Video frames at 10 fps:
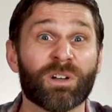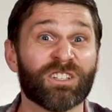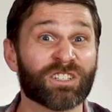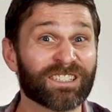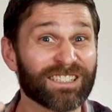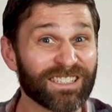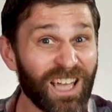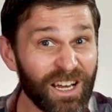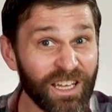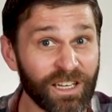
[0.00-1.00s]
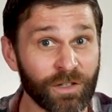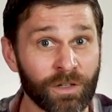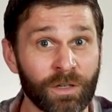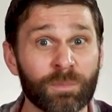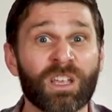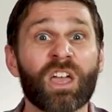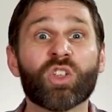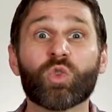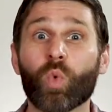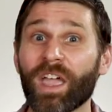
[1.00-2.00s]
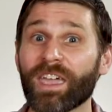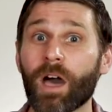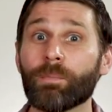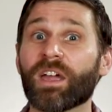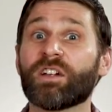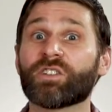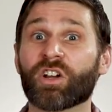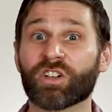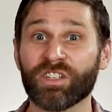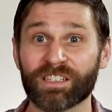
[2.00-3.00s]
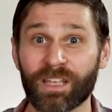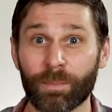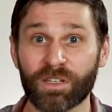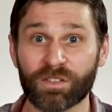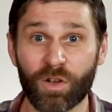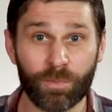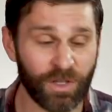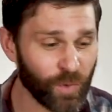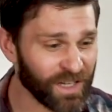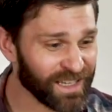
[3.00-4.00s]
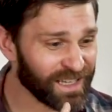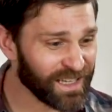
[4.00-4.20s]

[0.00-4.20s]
but you're studying herbs, Dui Yao pairs are a good stepping stone between